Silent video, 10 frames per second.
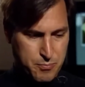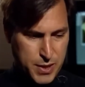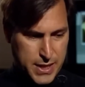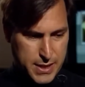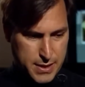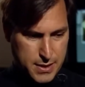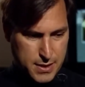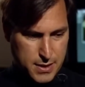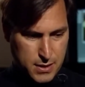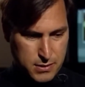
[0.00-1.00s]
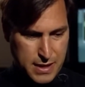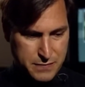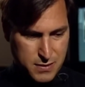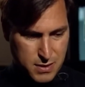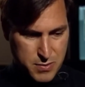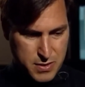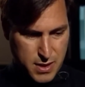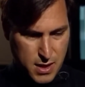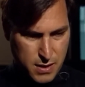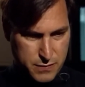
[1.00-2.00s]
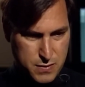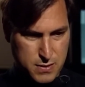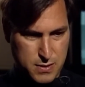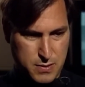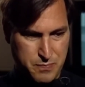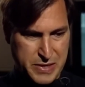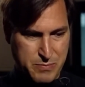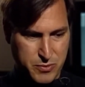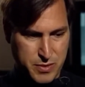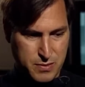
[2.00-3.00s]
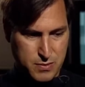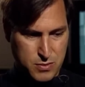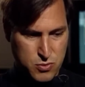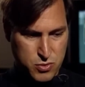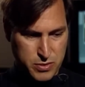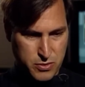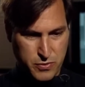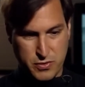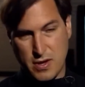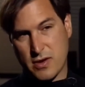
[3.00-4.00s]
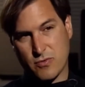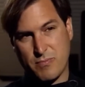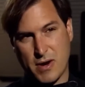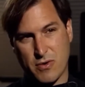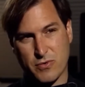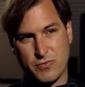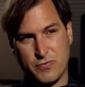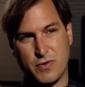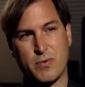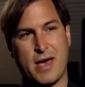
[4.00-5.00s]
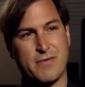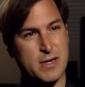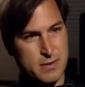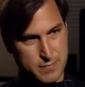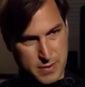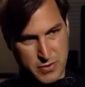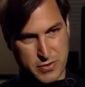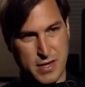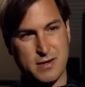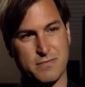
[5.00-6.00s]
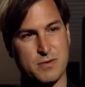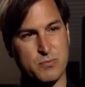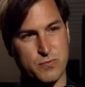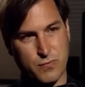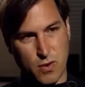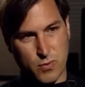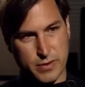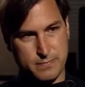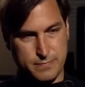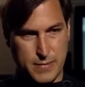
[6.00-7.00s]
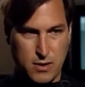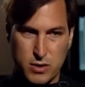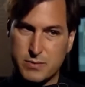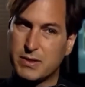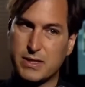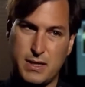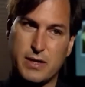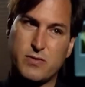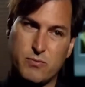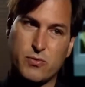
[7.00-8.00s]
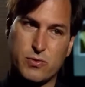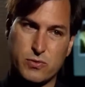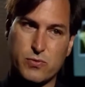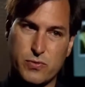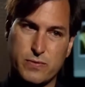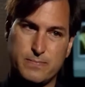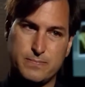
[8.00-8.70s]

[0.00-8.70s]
But left to themselves, people that usually are the standard bearers don't have any incentive to move forward. And ultimately, customers lose.